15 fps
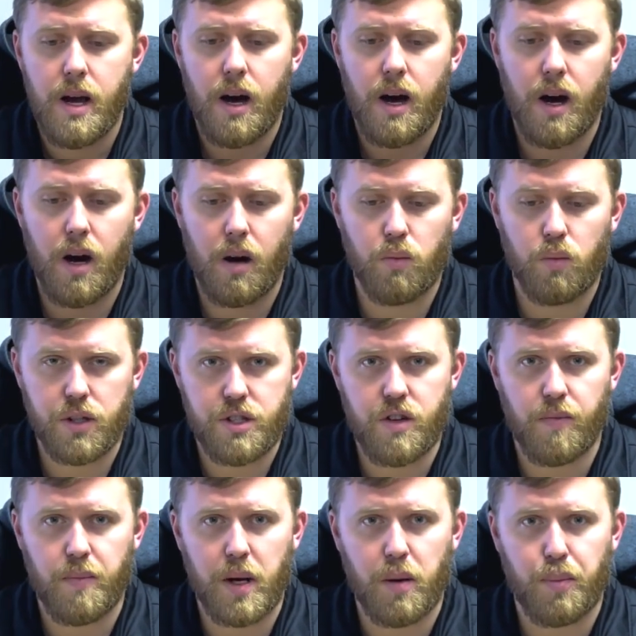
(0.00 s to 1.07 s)
Once
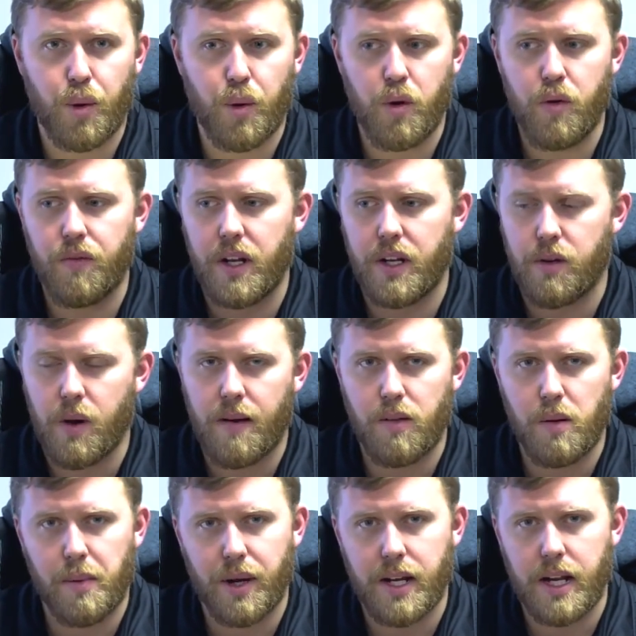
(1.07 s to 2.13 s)
you've been approved and you have the
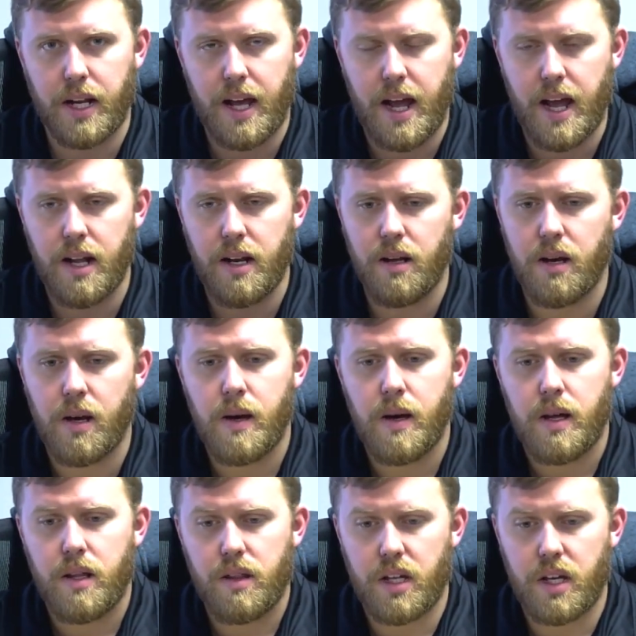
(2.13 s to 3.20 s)
money in hand,
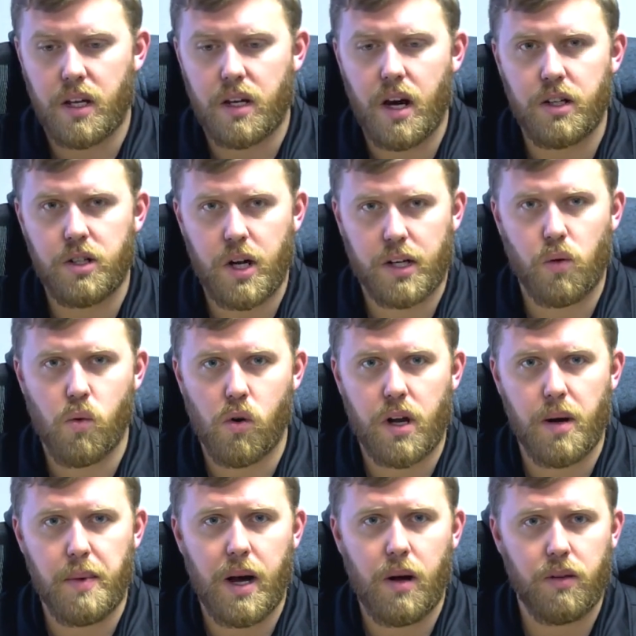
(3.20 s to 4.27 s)
the contractor will
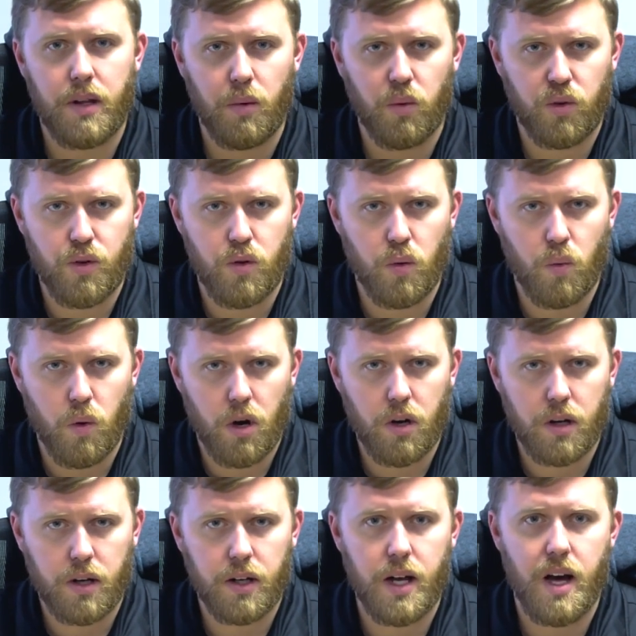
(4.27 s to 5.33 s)
come out, they will do the
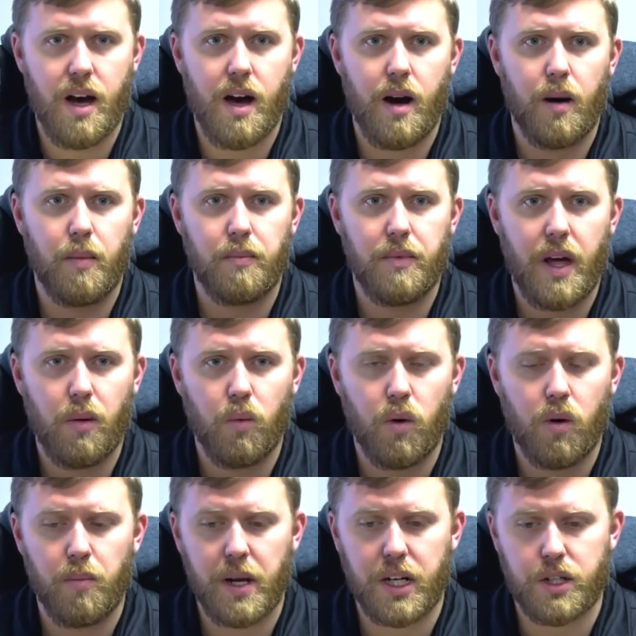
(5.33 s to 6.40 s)
work. They
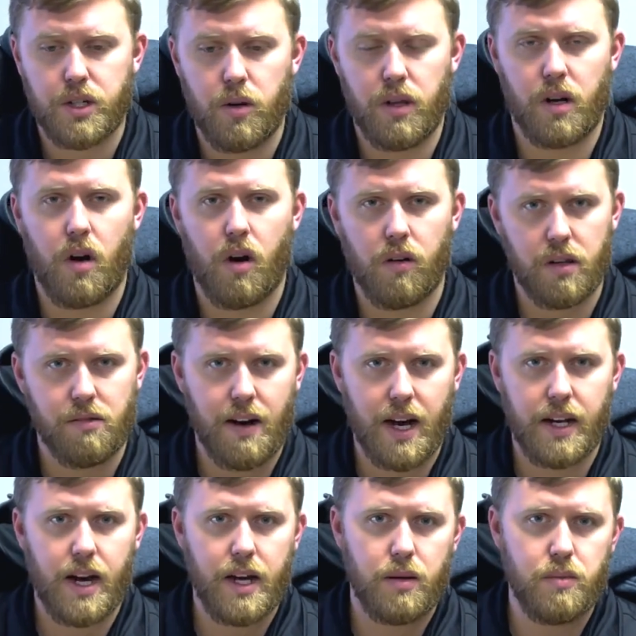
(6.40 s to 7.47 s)
will make sure that all of the
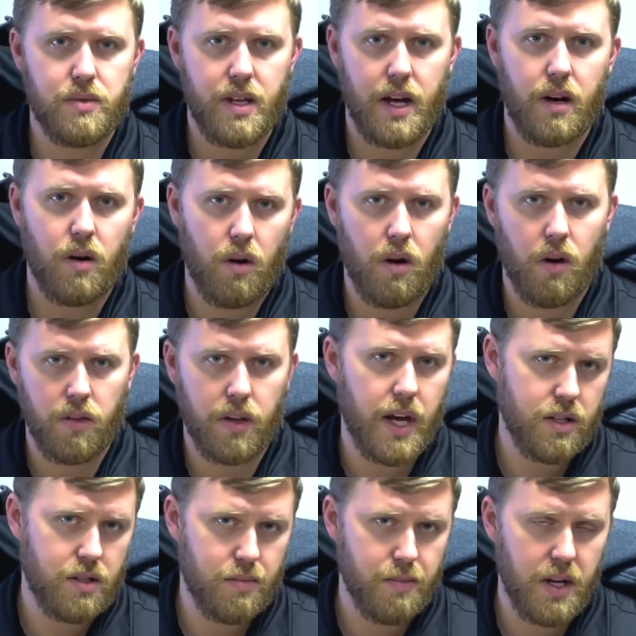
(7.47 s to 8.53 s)
line items that are on the
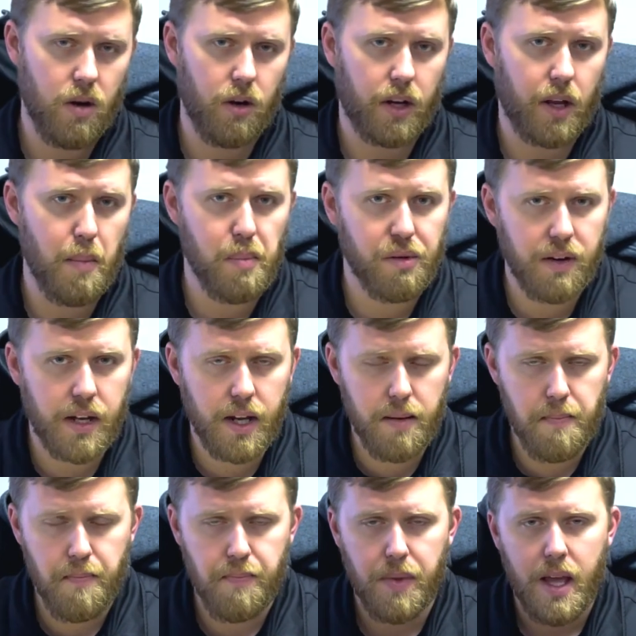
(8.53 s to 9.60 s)
estimate are
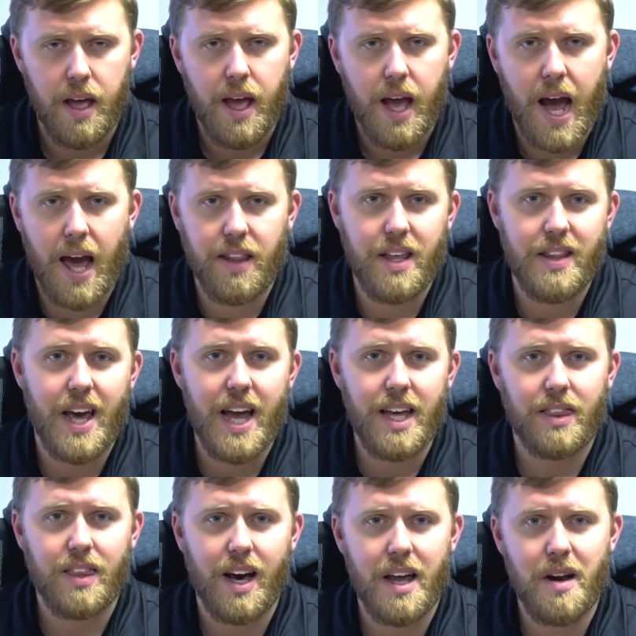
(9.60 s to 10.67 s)
completed. And then the
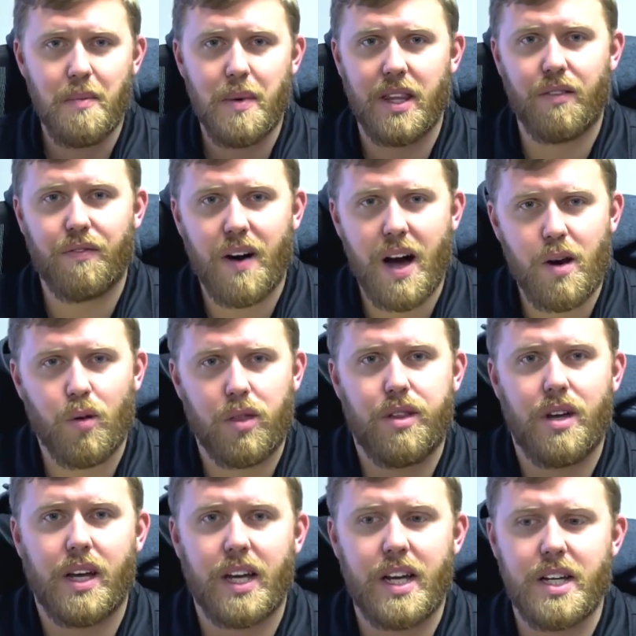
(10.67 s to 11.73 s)
8th item and the final
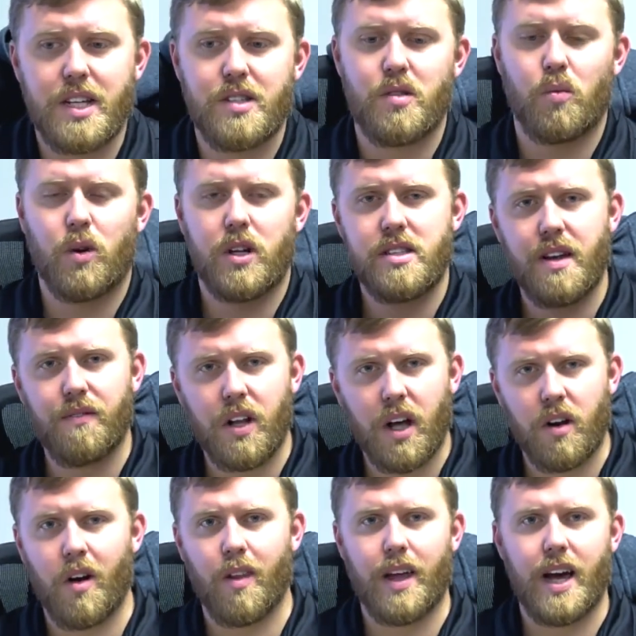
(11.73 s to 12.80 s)
thing is, once they've done
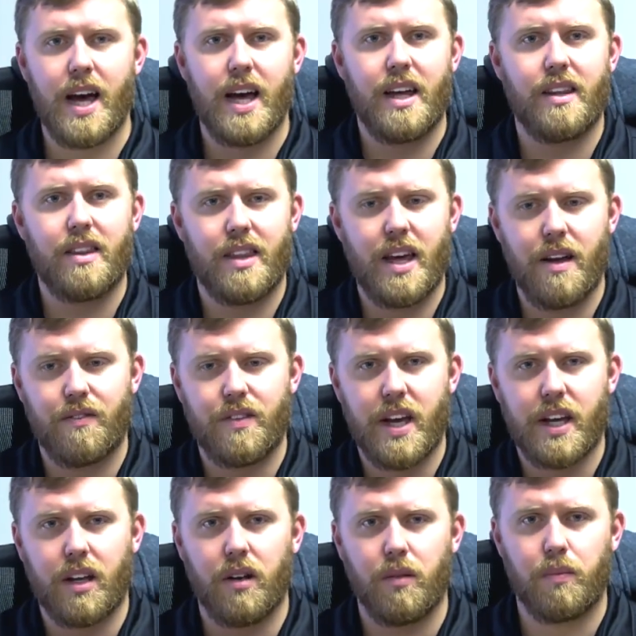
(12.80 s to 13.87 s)
all that, they have
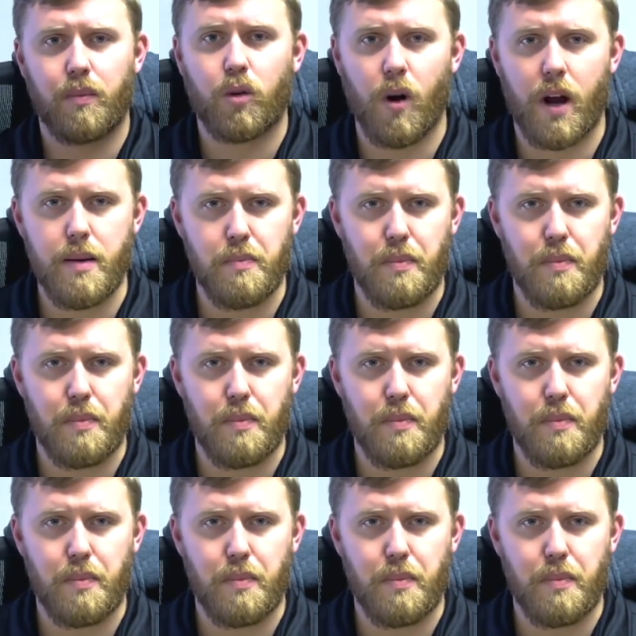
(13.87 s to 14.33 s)
taken great